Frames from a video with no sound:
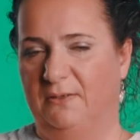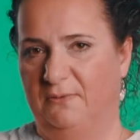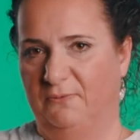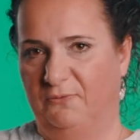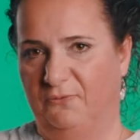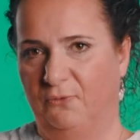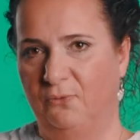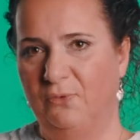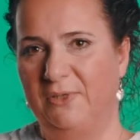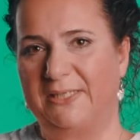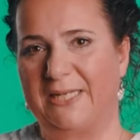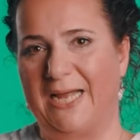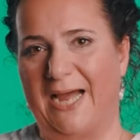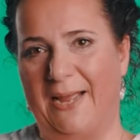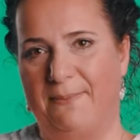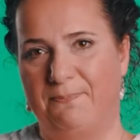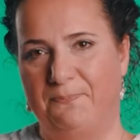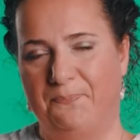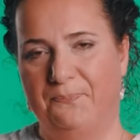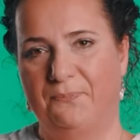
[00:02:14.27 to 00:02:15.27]
full
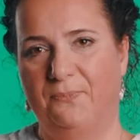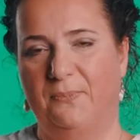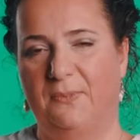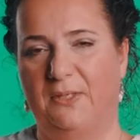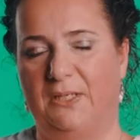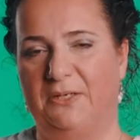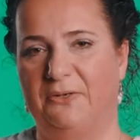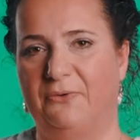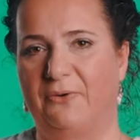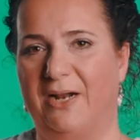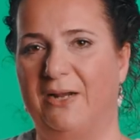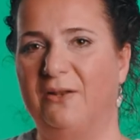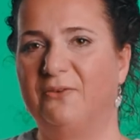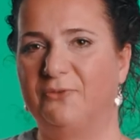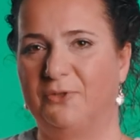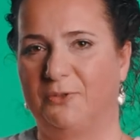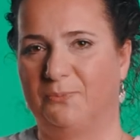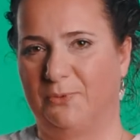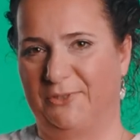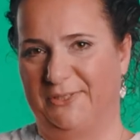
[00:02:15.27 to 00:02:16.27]
time in a
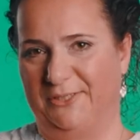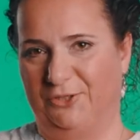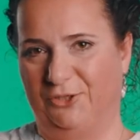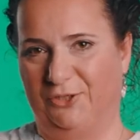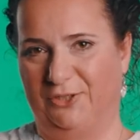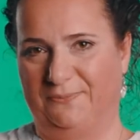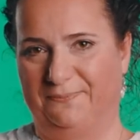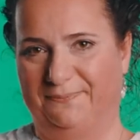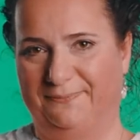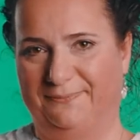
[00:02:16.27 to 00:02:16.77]
relevant position.